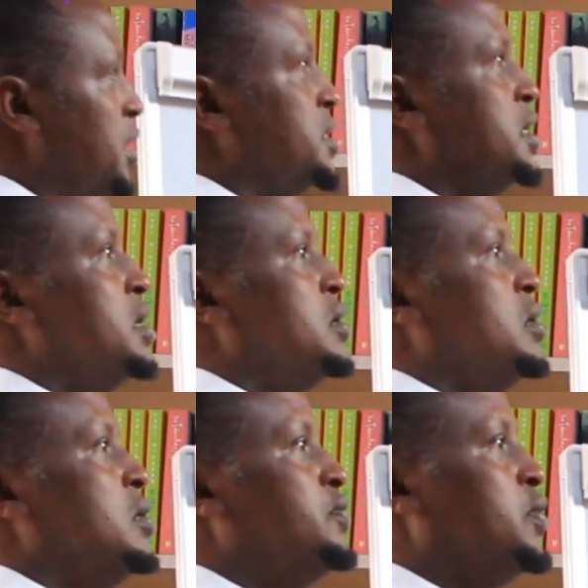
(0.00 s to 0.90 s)
the
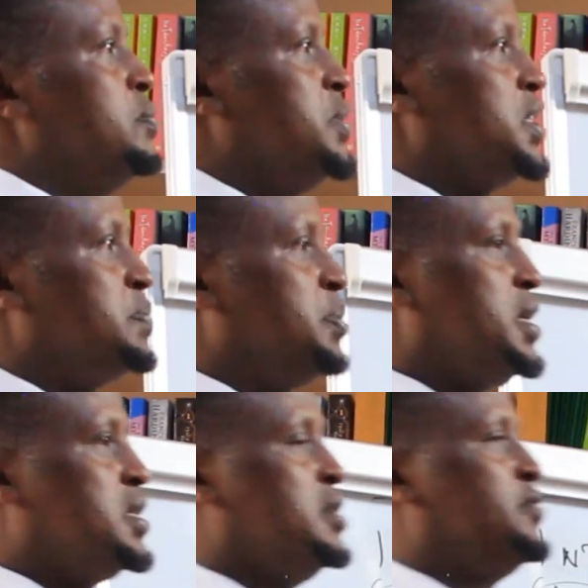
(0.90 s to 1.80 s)
signal from the
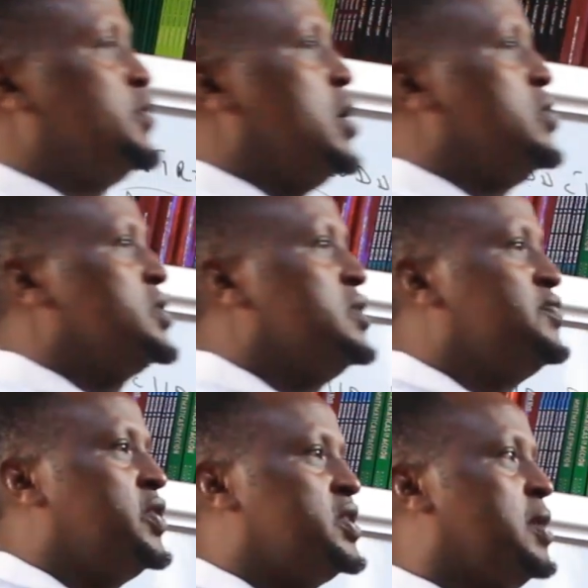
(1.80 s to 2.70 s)
space, if you are using,
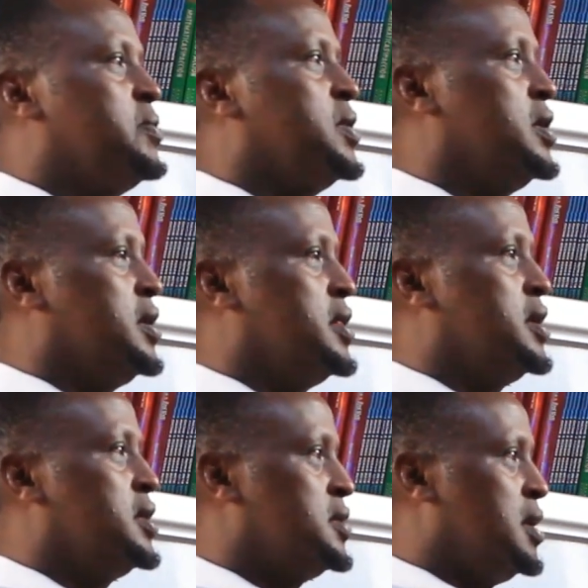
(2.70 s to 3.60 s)
for example,
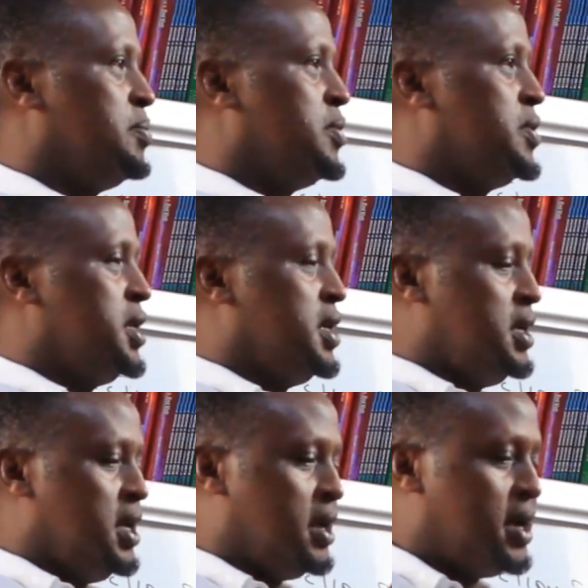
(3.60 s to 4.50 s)

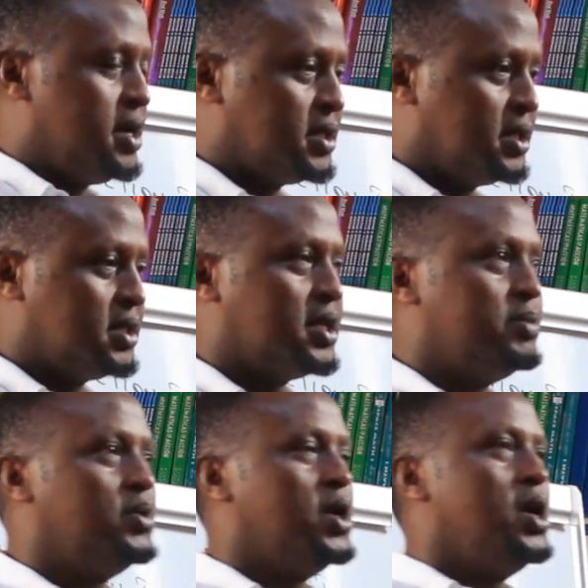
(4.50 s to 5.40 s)
the radar
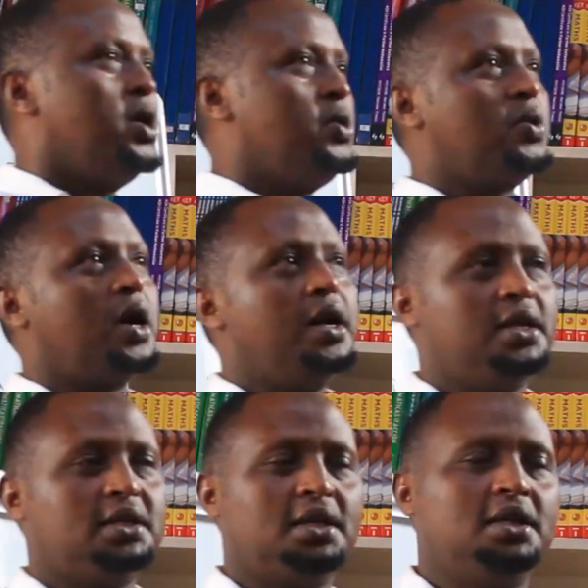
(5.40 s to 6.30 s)
system, you
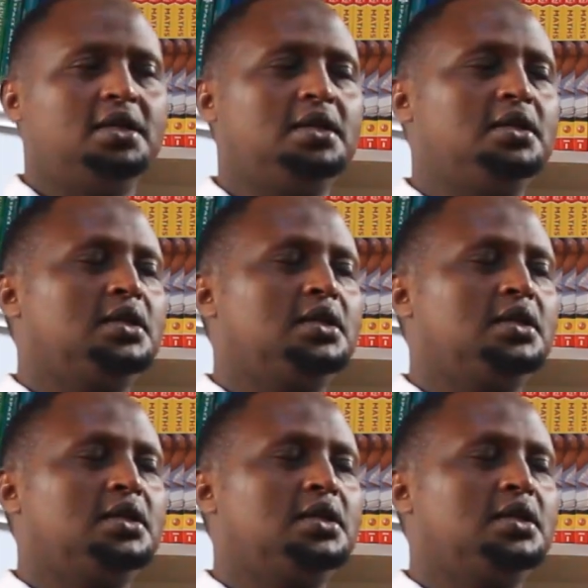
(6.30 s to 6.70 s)
can easily